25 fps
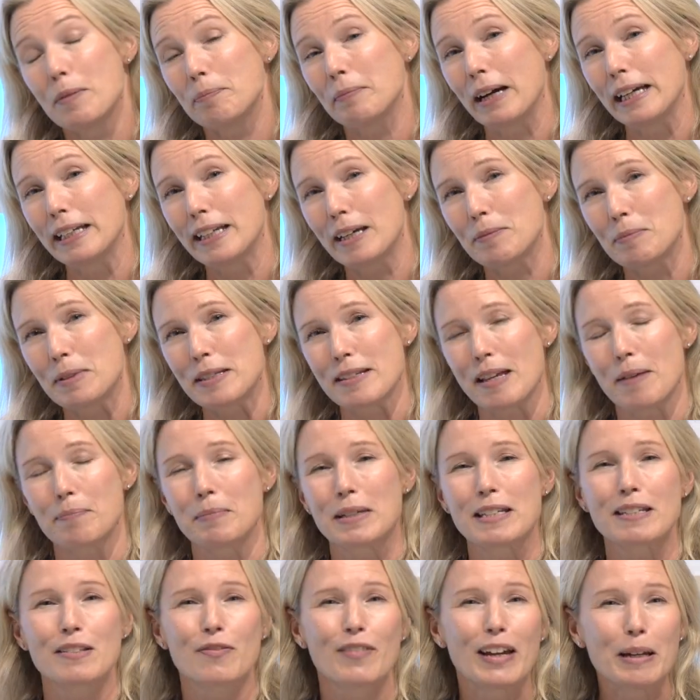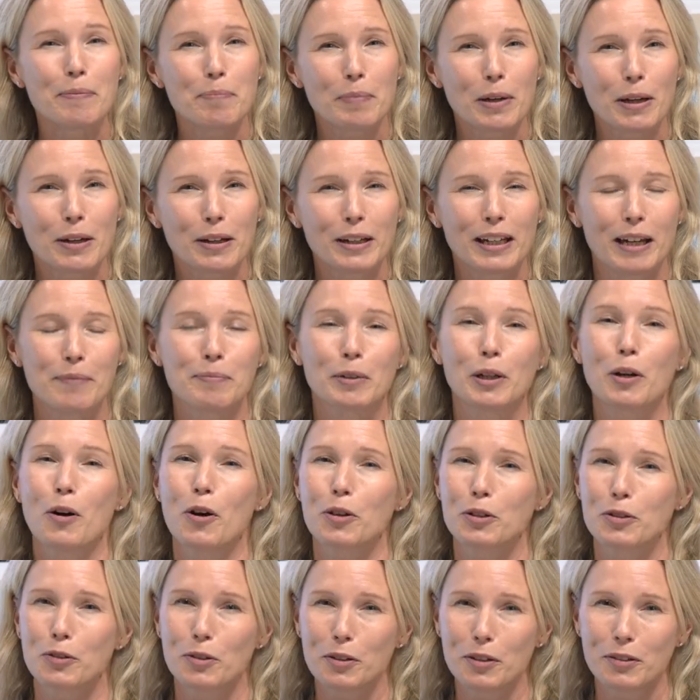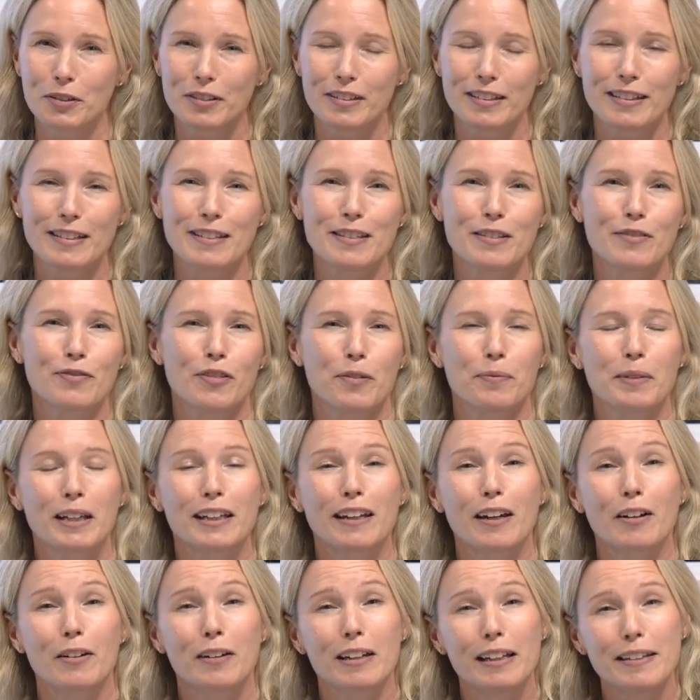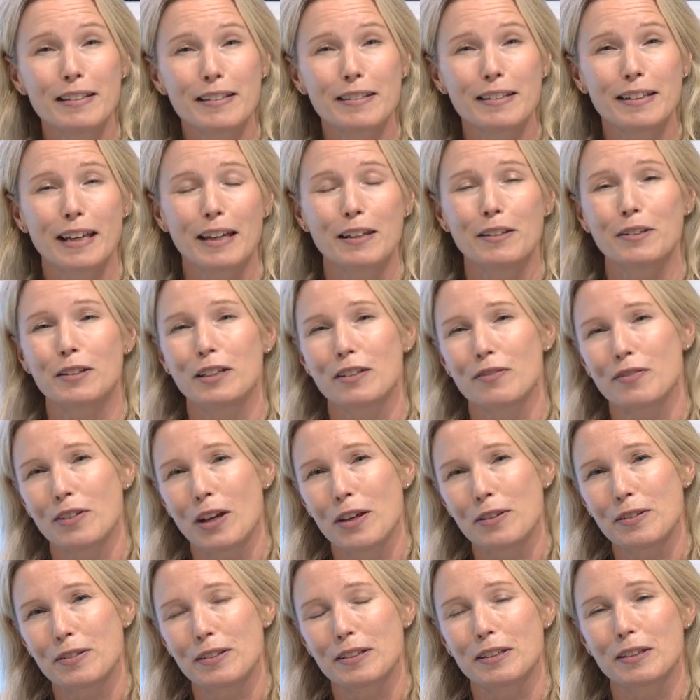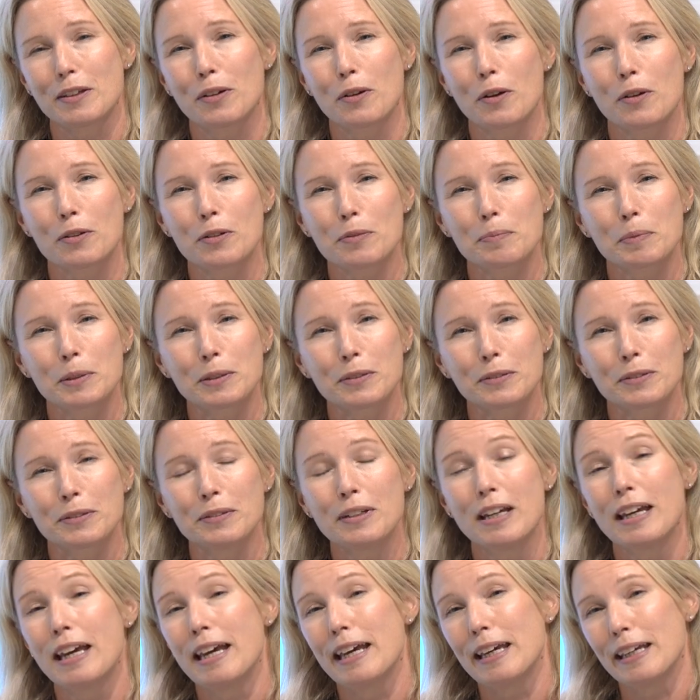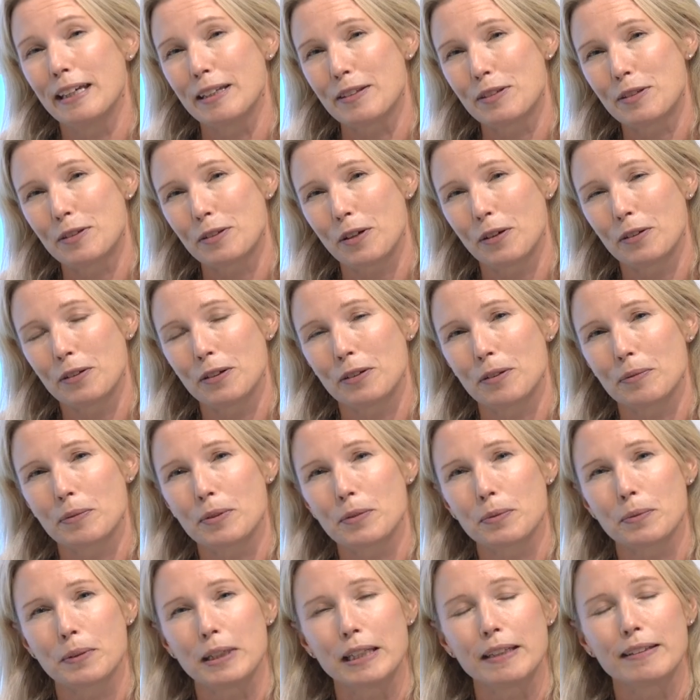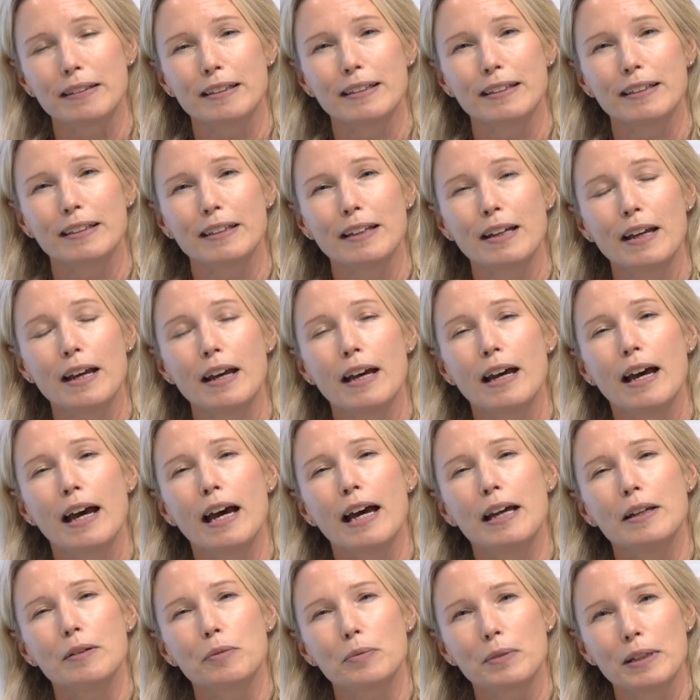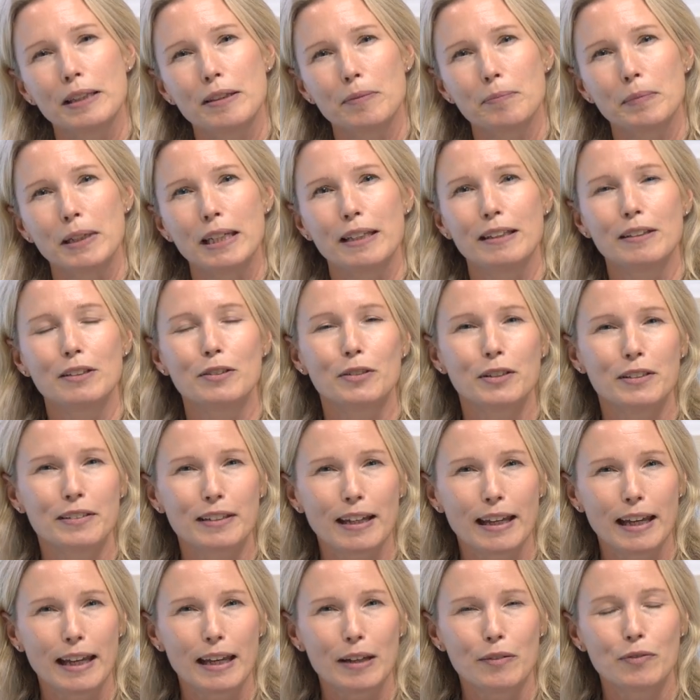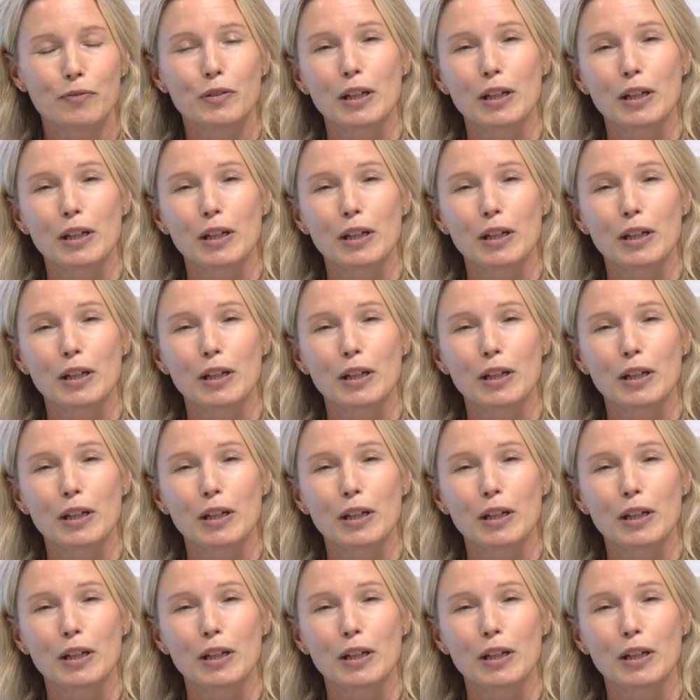My name is Emma Svenberg. I'm a cardiologist from the Karolinska University Hospital in Stockholm, Sweden. And with me today,